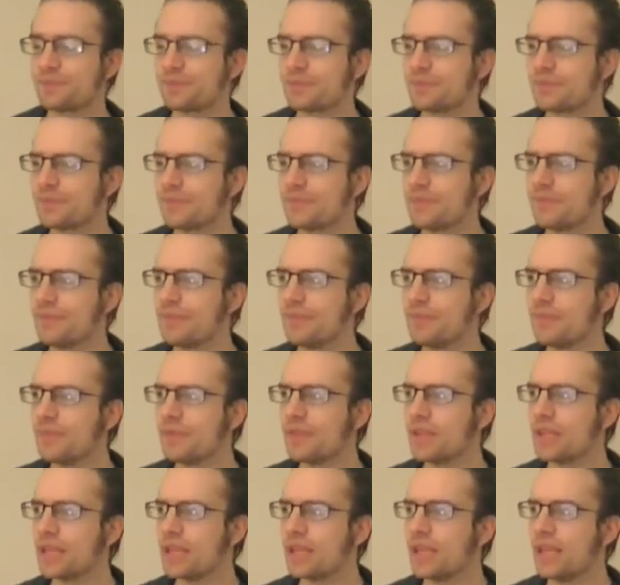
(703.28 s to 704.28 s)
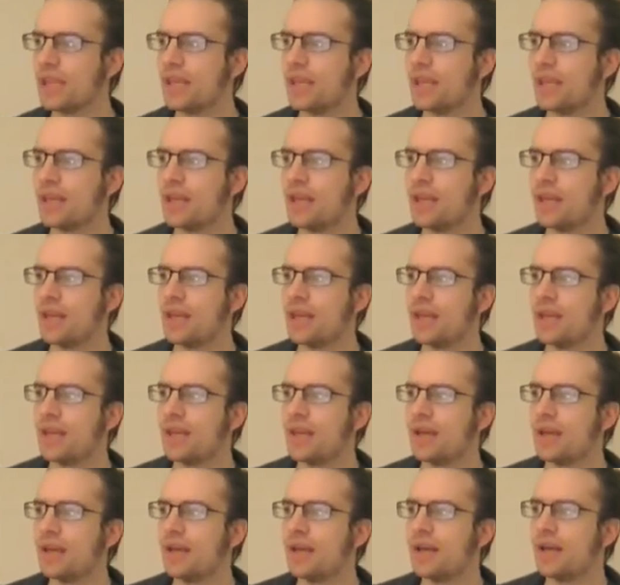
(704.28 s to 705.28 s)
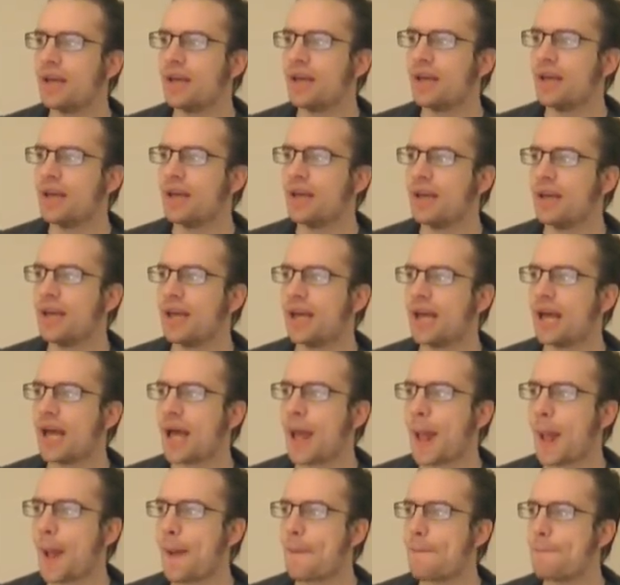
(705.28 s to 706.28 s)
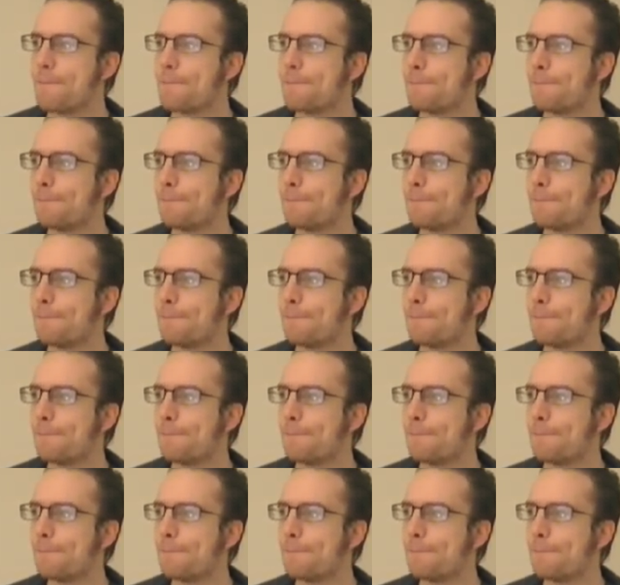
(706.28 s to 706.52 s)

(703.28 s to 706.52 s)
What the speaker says: Nothing is said.